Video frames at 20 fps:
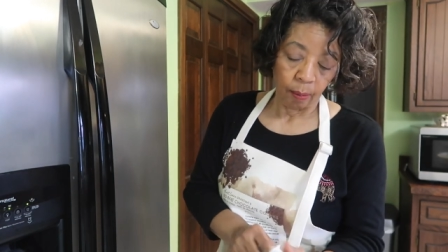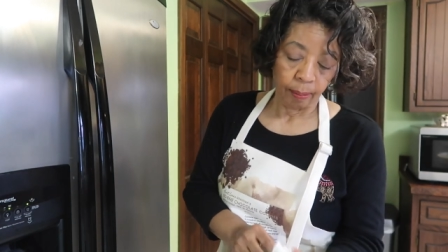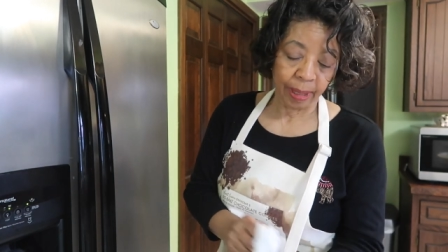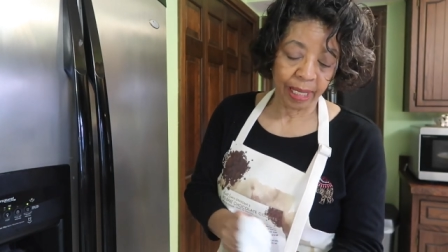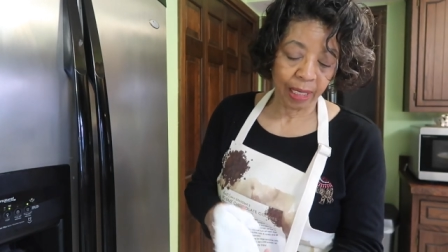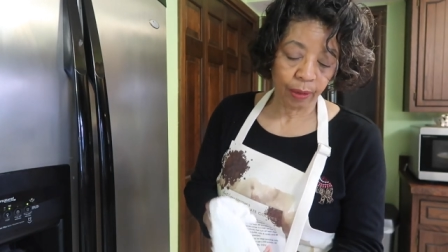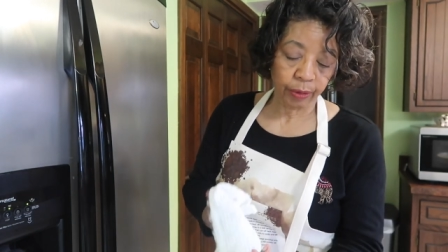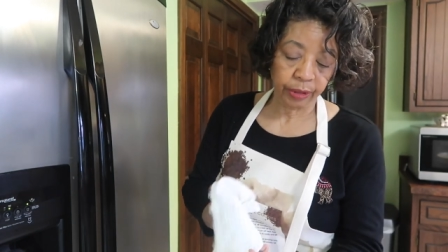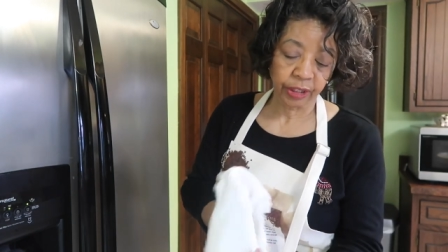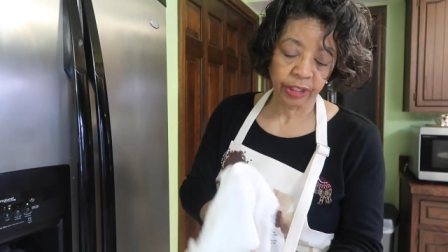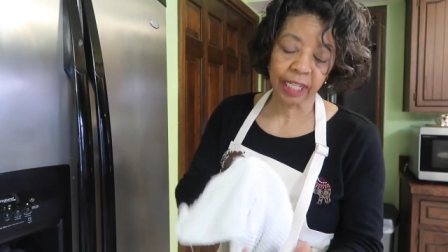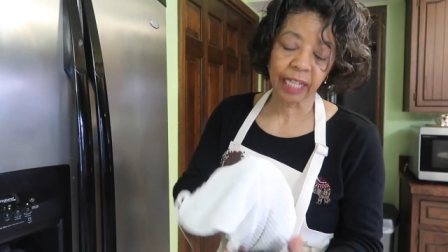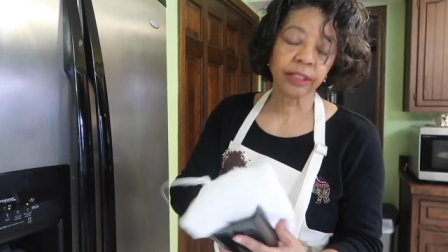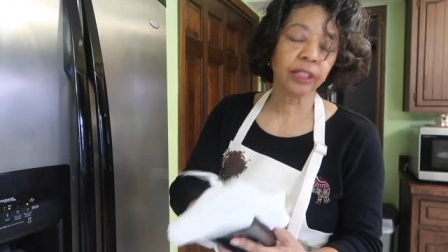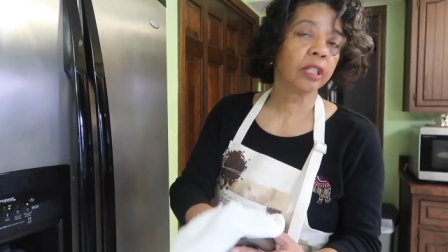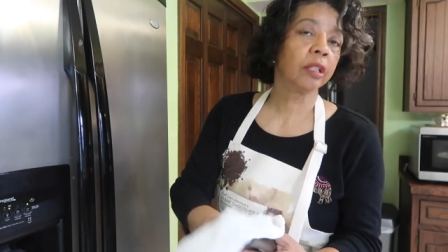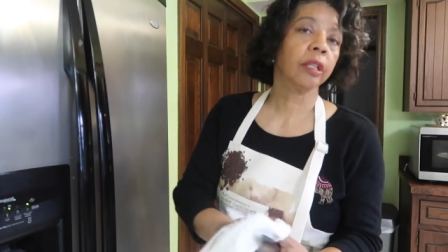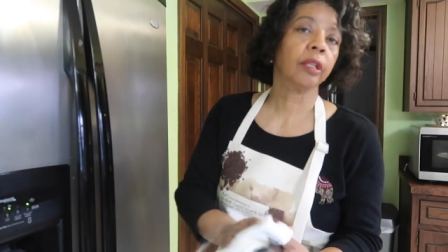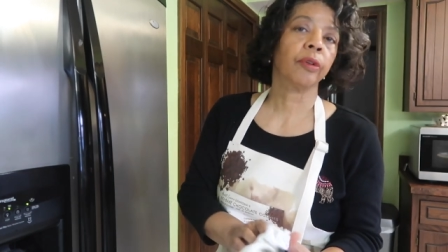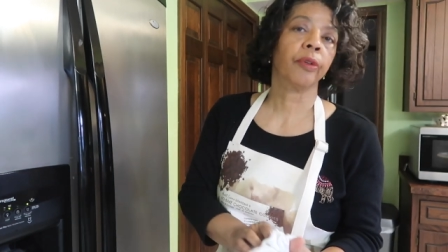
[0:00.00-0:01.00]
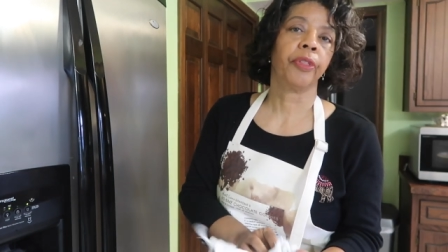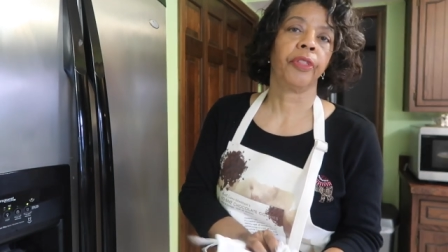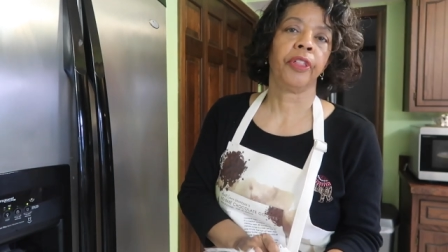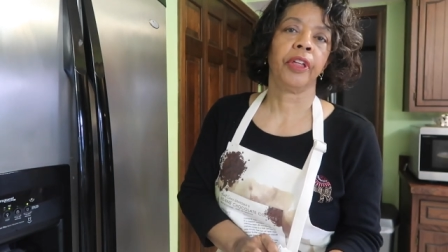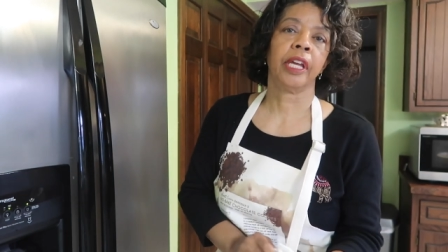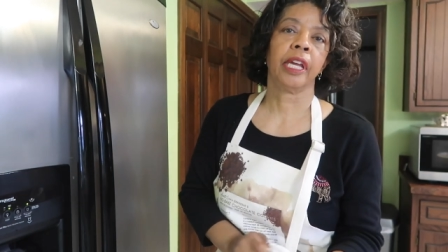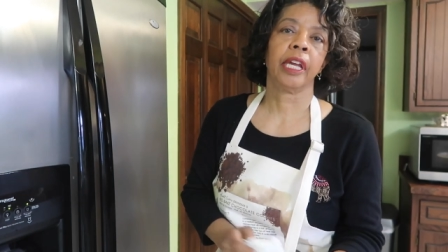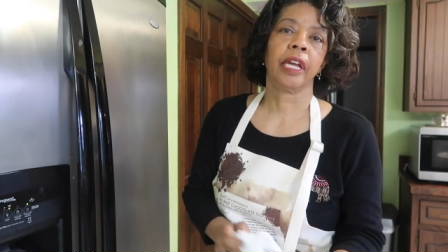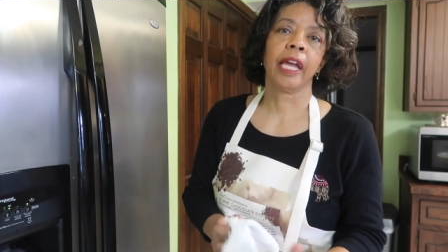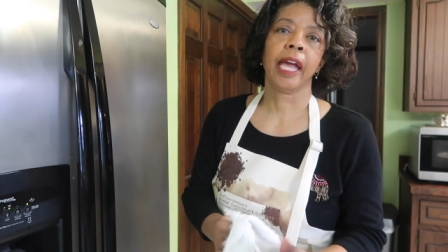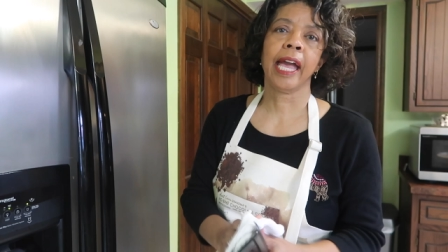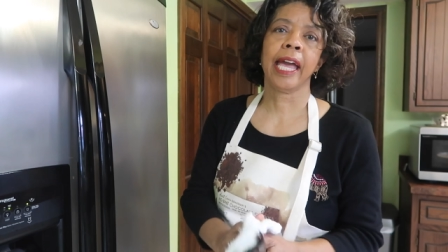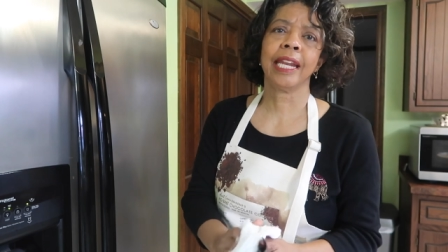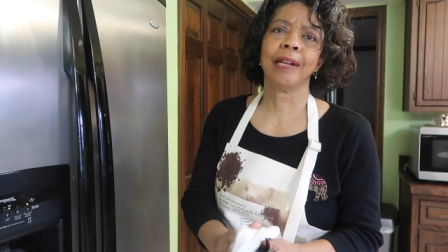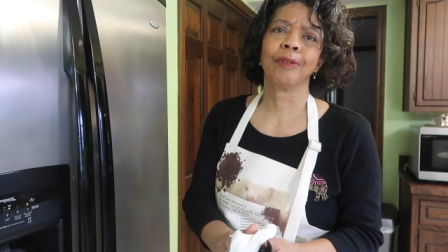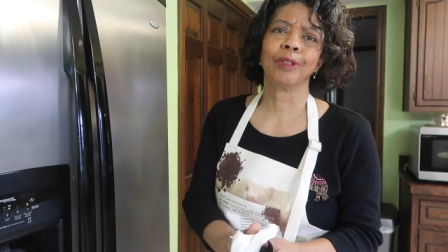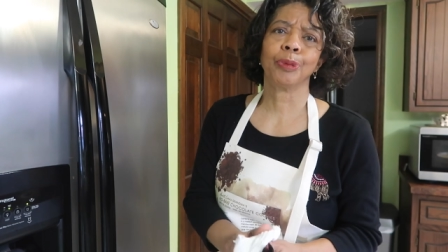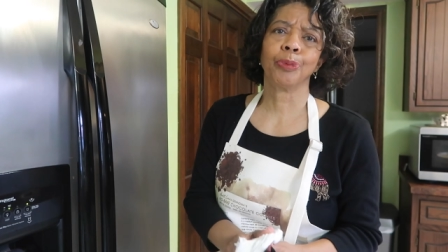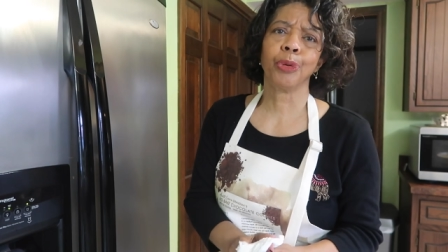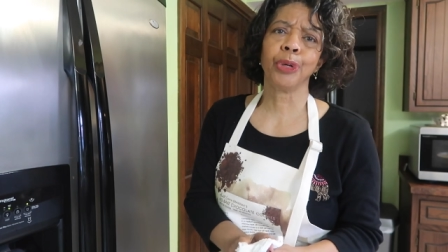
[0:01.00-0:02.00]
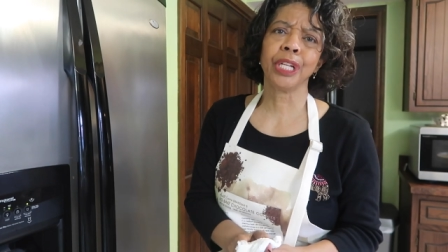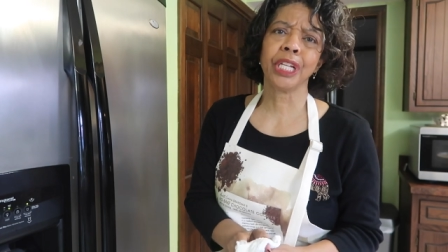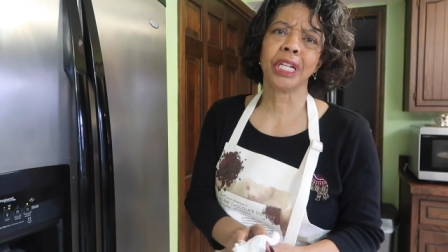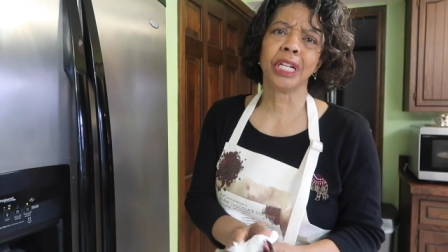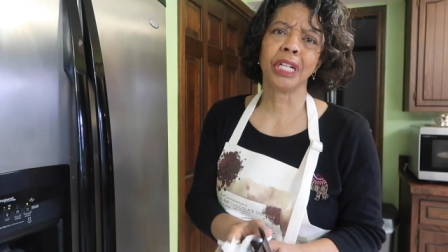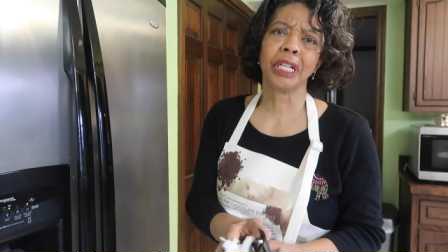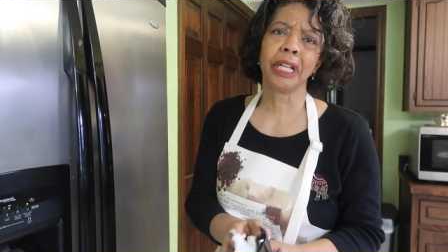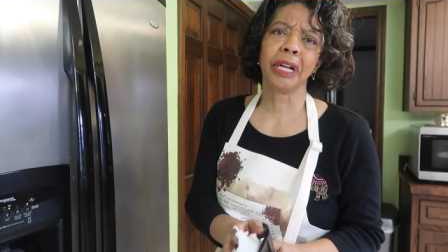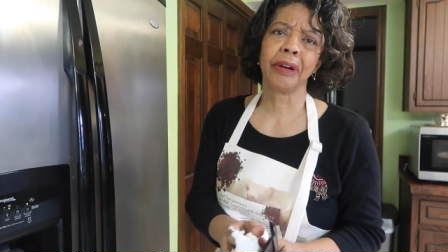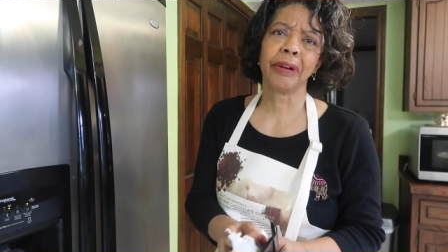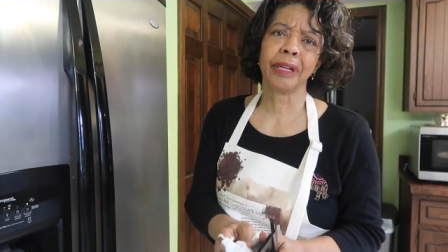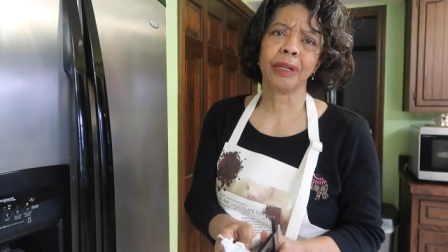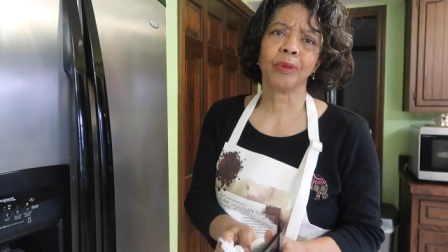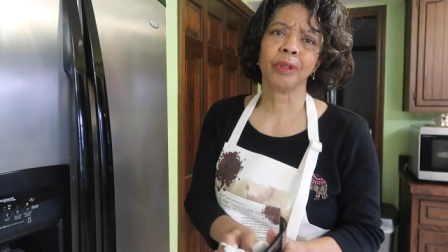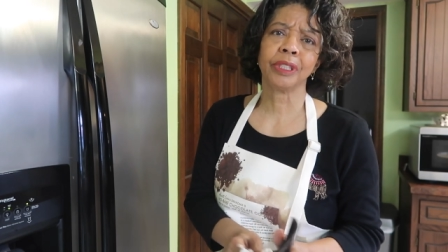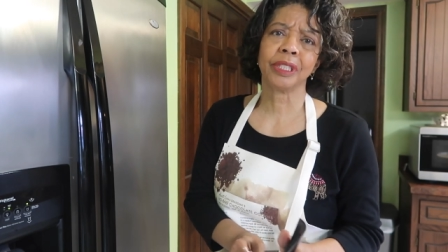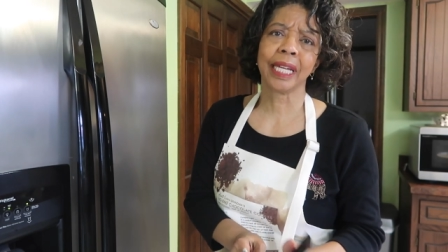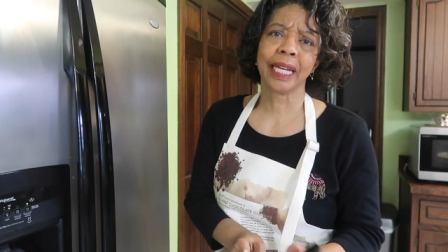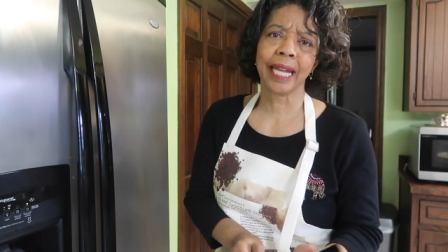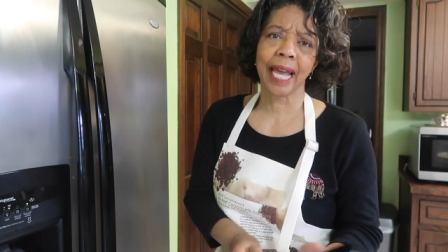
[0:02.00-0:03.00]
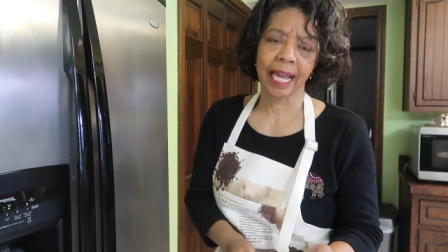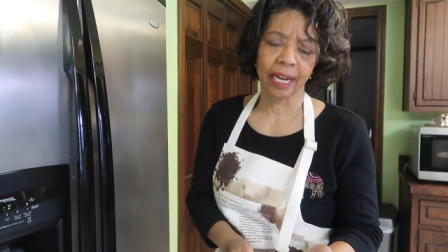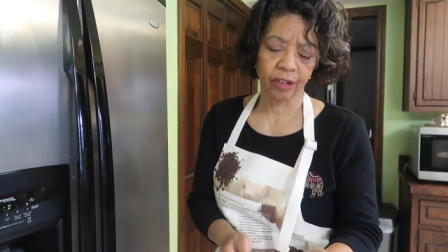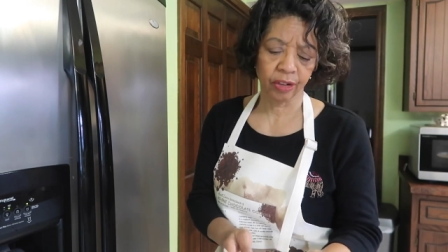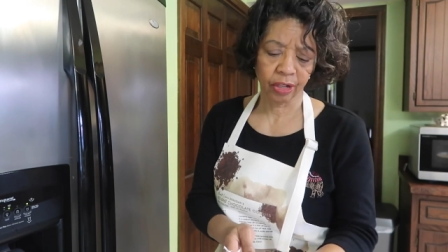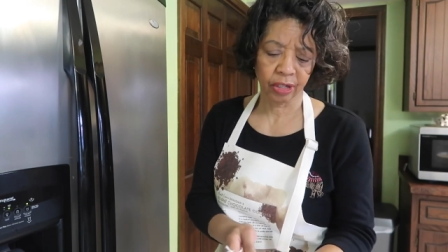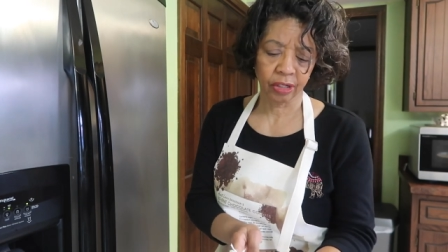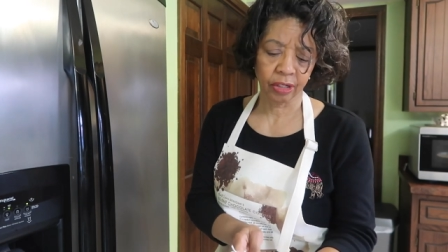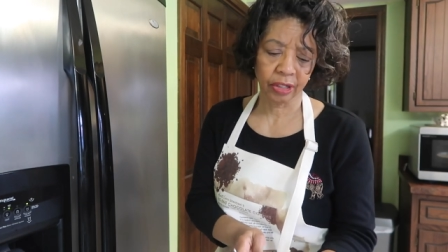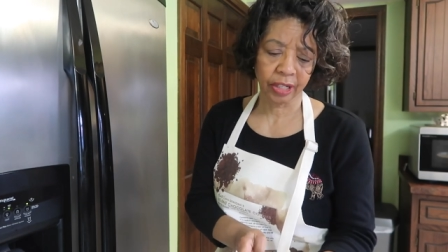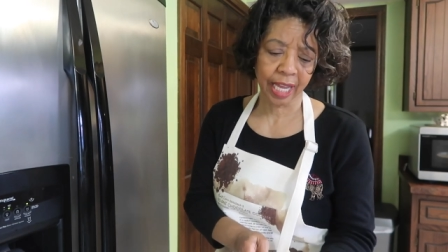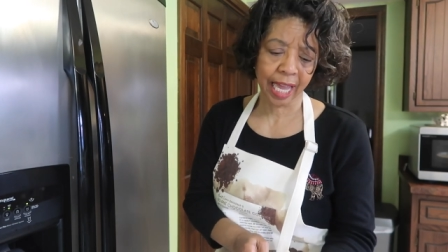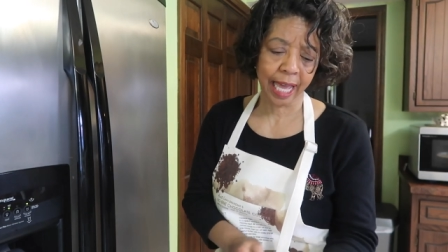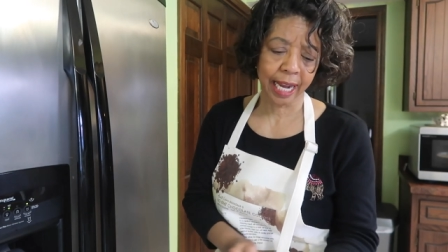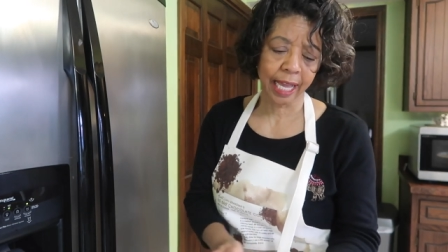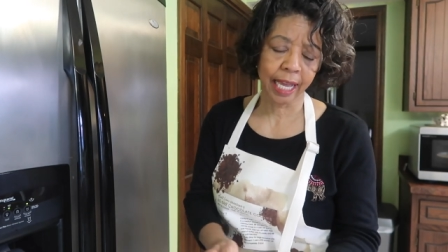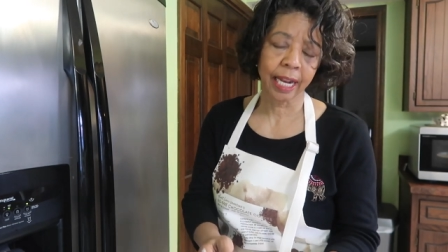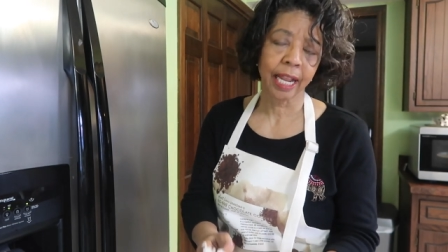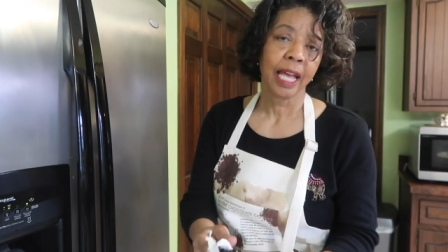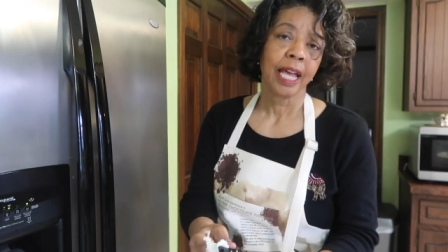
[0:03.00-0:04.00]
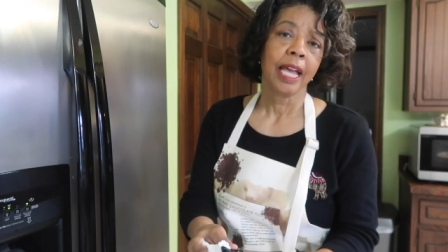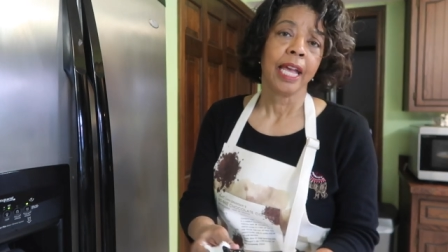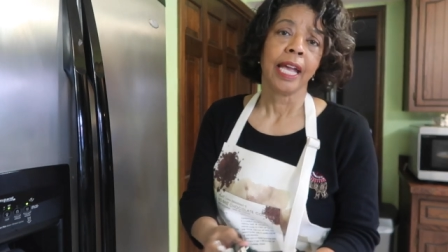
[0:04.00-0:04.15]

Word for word: but it was such a little thing, and it was pretty glaring once I got a good look at it,